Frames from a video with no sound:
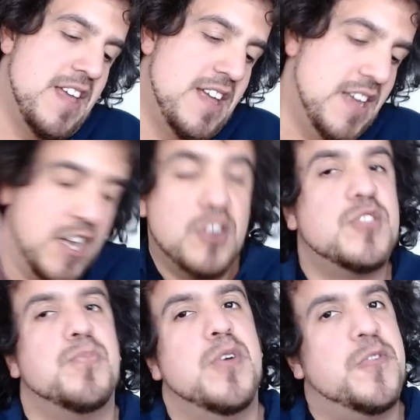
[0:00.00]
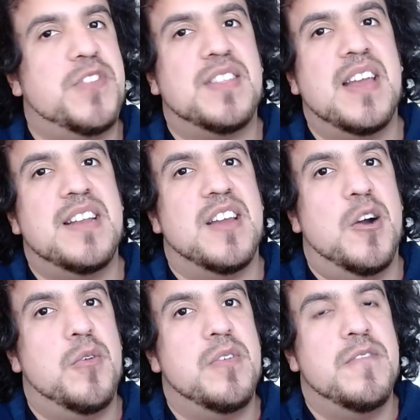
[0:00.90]
here's proof that they
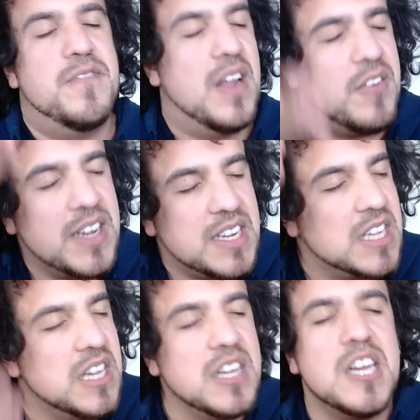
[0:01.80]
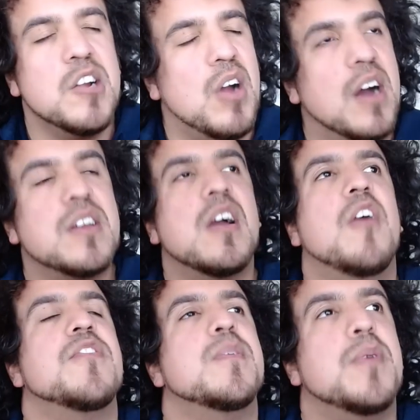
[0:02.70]
don't. Very clear,
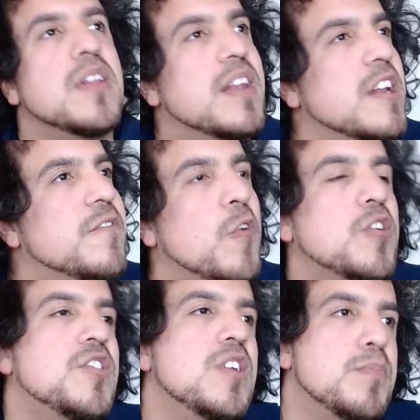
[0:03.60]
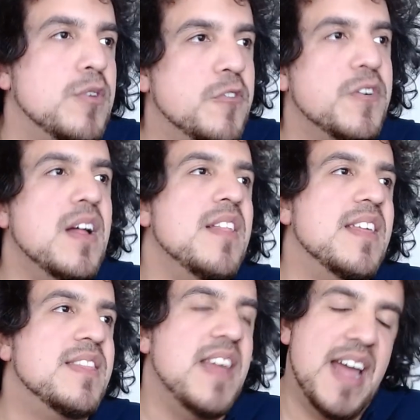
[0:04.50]
uncomfortable, and unfortunate proof
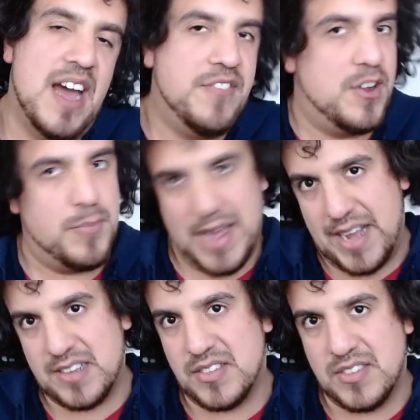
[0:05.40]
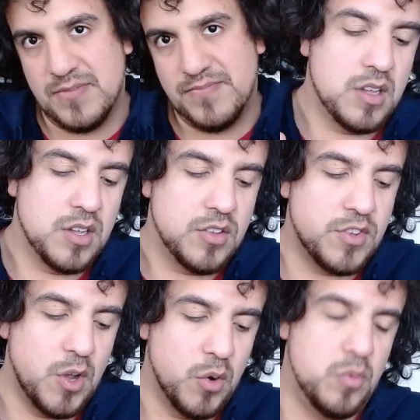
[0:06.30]
that they have your backs.
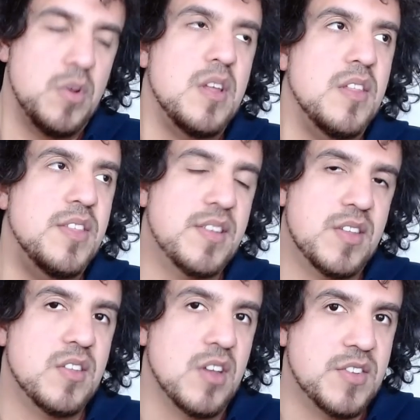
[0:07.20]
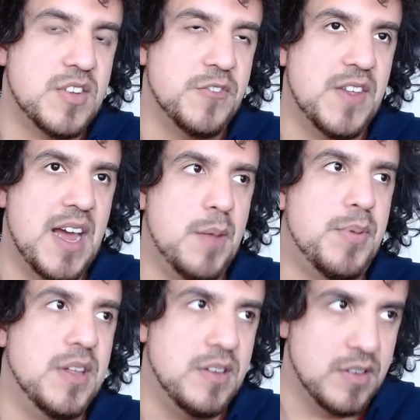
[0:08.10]
So this is all stuff that
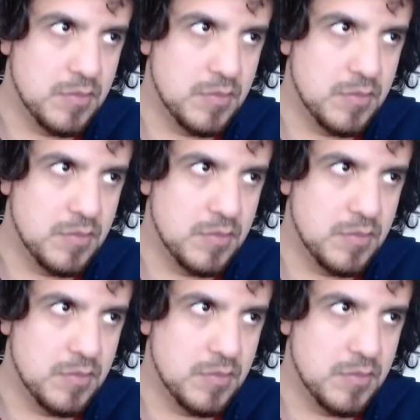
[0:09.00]
happened